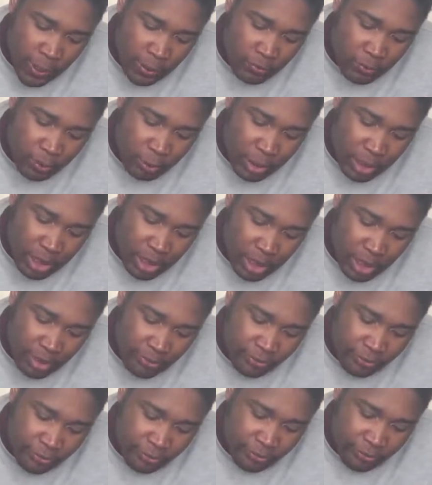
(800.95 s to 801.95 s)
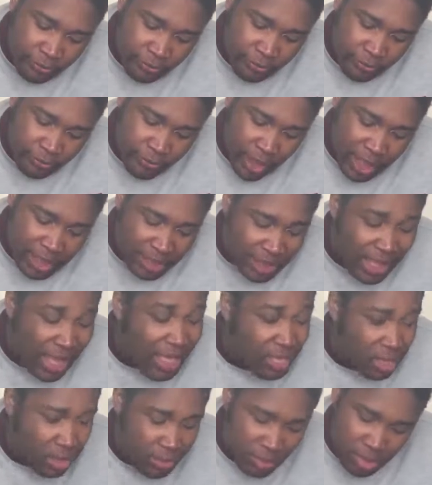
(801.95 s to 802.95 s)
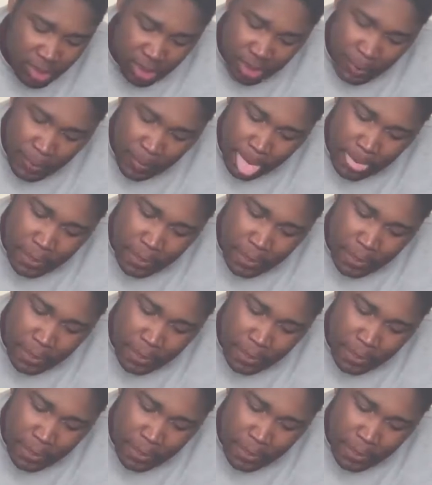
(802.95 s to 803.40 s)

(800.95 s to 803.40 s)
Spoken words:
repeating phantasms.